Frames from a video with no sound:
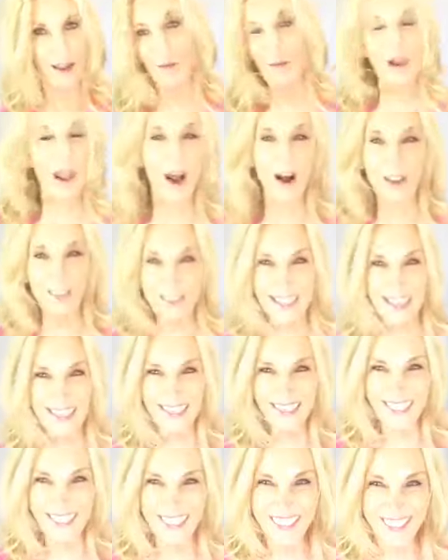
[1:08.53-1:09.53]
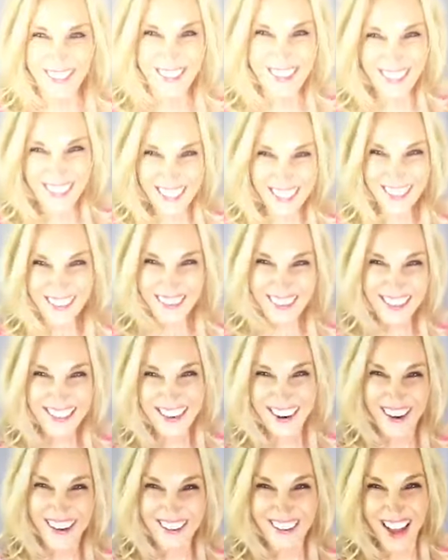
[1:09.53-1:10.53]
We all need a little glitter in
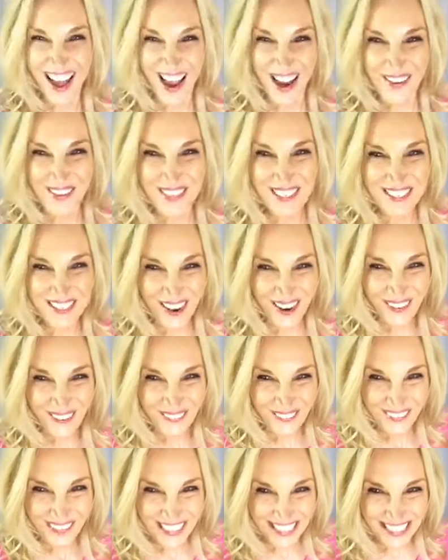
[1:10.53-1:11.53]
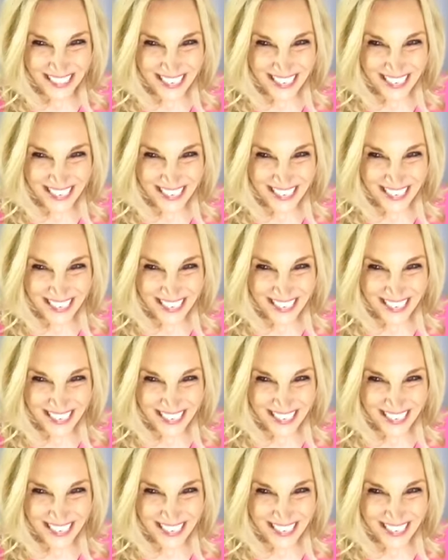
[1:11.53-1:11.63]
our lives, don't we?